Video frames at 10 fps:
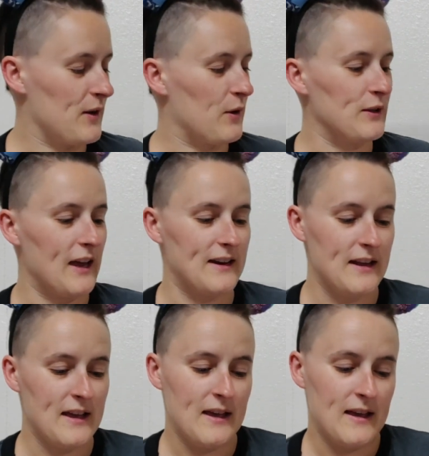Hold on.
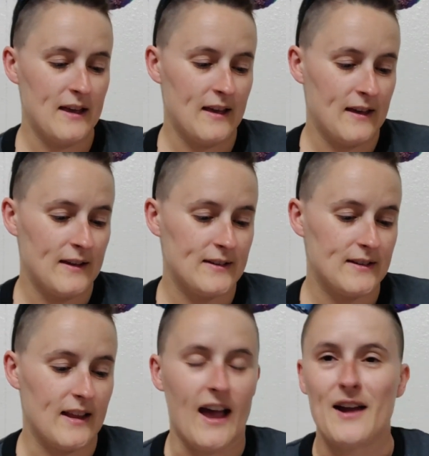
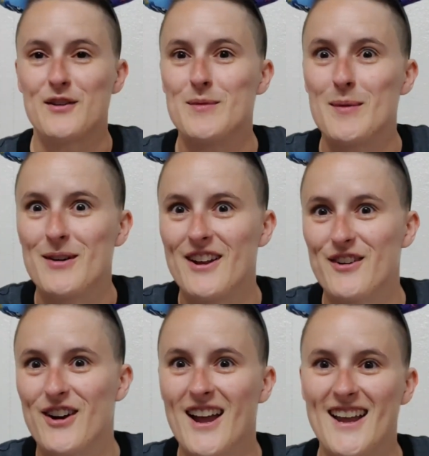I remembered
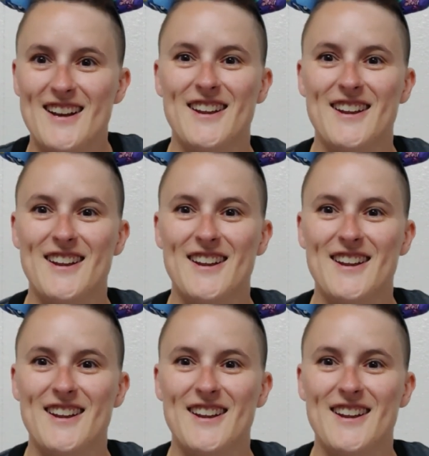it right.